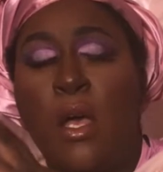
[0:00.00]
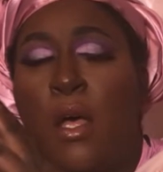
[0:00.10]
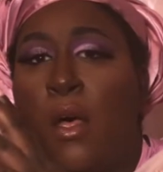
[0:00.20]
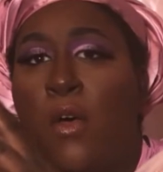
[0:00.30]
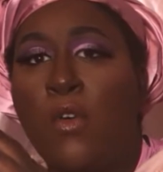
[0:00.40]

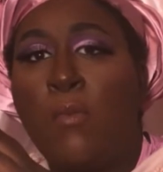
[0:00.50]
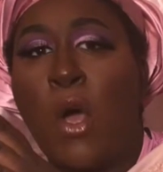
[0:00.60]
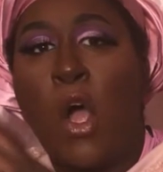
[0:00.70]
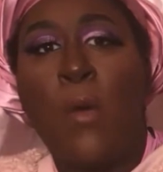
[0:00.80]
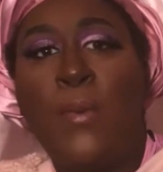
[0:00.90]

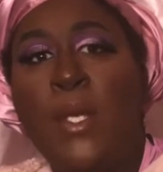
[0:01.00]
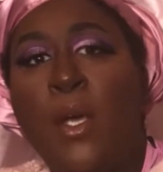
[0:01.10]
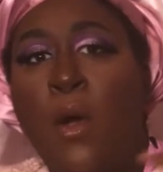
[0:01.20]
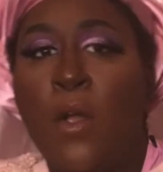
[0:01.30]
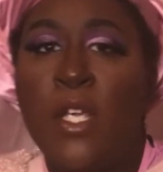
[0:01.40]

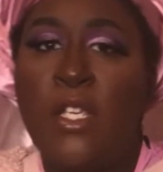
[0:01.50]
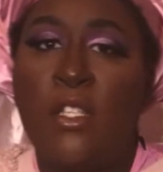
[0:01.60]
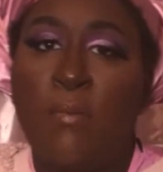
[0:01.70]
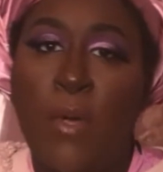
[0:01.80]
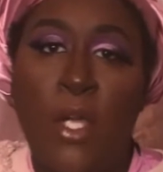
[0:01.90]
harping on
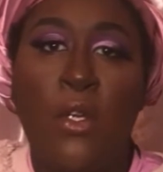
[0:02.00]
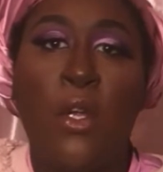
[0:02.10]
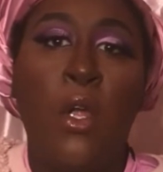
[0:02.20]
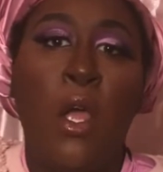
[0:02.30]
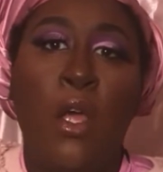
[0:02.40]
his
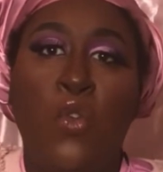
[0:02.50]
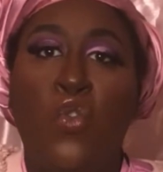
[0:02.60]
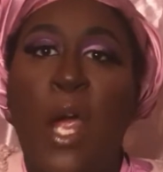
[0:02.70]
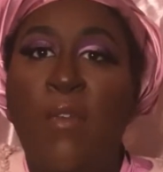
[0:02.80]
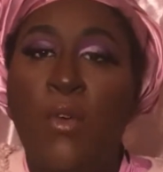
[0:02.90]
mother,
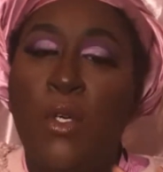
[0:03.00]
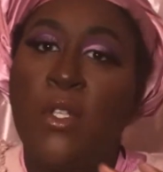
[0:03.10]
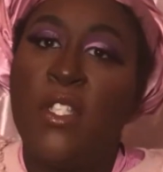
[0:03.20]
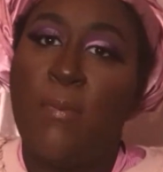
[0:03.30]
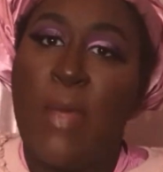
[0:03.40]
driving her
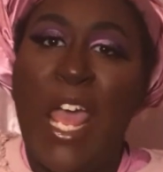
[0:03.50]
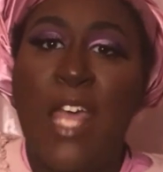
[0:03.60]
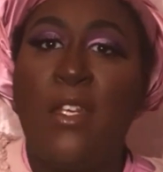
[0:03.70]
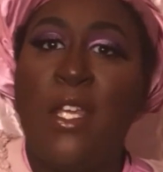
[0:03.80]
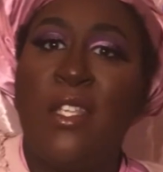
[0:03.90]
into
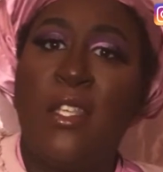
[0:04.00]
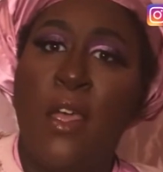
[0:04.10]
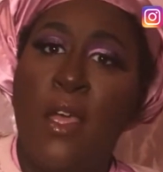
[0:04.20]
madness,